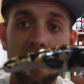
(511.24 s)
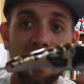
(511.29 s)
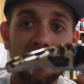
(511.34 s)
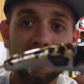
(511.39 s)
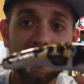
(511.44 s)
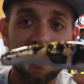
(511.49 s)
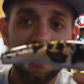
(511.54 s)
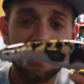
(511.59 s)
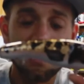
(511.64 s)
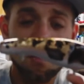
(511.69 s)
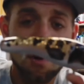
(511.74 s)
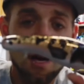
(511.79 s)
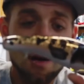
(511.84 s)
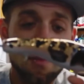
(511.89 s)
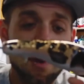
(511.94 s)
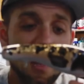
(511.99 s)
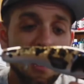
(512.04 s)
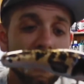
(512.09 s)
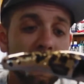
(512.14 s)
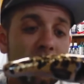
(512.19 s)
I test my
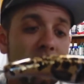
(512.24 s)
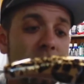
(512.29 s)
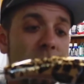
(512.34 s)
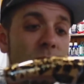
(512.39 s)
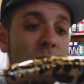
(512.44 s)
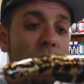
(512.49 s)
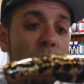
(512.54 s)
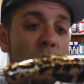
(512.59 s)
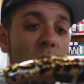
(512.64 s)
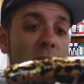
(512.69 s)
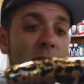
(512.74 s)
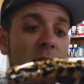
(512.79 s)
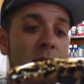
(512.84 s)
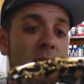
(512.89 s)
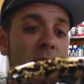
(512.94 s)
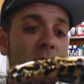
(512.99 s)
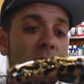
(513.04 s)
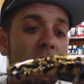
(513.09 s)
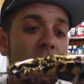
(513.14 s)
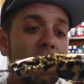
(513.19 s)
baits when
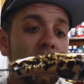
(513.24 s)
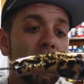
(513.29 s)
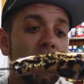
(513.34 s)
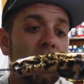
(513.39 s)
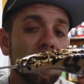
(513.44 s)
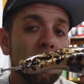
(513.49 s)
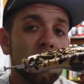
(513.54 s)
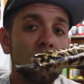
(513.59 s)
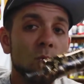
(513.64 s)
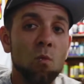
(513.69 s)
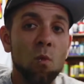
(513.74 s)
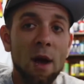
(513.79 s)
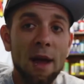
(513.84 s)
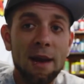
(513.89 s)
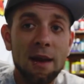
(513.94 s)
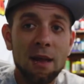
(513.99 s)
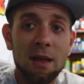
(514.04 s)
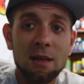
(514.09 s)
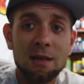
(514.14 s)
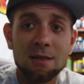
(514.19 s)
they're
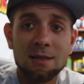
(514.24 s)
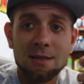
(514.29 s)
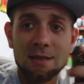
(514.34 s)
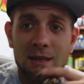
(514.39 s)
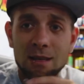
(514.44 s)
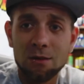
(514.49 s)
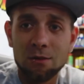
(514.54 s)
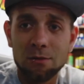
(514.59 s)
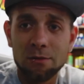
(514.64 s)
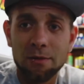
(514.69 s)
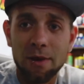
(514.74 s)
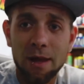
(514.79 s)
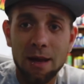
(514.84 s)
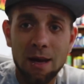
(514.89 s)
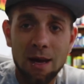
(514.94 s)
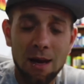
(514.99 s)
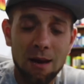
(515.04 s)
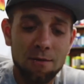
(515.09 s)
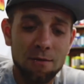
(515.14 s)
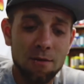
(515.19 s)
weighted, sealed, and
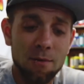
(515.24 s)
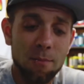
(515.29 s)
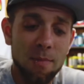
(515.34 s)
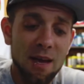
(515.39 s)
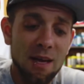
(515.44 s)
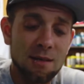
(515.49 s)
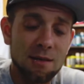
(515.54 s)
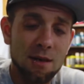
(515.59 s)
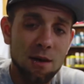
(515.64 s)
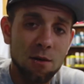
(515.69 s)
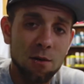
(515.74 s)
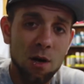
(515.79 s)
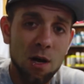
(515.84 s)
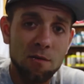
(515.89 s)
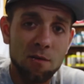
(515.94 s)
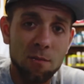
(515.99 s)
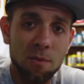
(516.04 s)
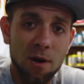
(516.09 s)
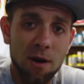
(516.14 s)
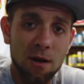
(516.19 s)
have the base coat
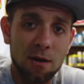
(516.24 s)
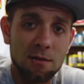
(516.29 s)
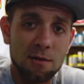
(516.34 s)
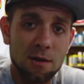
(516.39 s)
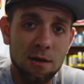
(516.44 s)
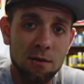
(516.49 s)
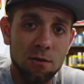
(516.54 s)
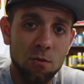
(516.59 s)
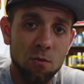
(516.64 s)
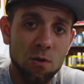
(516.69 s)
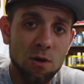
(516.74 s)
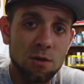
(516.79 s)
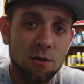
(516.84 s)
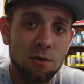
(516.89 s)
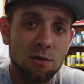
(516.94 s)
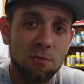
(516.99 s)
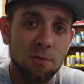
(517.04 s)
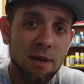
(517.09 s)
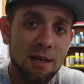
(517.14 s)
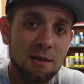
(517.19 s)
of epoxy, either 1 and
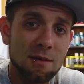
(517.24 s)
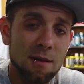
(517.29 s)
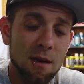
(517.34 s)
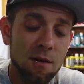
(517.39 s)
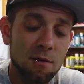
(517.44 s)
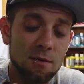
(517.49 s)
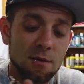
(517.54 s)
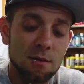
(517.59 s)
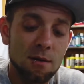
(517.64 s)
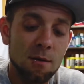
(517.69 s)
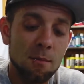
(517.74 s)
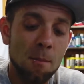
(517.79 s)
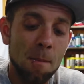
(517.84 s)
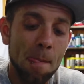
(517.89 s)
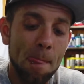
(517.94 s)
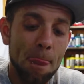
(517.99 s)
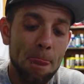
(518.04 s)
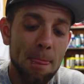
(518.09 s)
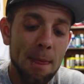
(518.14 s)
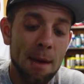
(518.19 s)
2 base coats,
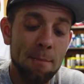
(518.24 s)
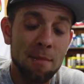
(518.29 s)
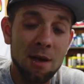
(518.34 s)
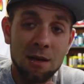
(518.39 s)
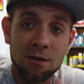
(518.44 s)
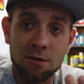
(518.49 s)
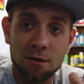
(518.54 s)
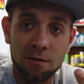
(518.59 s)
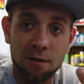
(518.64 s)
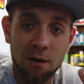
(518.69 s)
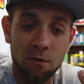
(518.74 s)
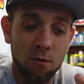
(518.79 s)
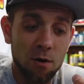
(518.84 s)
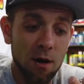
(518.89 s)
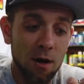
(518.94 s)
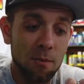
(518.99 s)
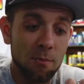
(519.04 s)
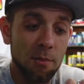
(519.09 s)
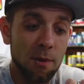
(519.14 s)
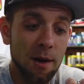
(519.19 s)
and make sure they work.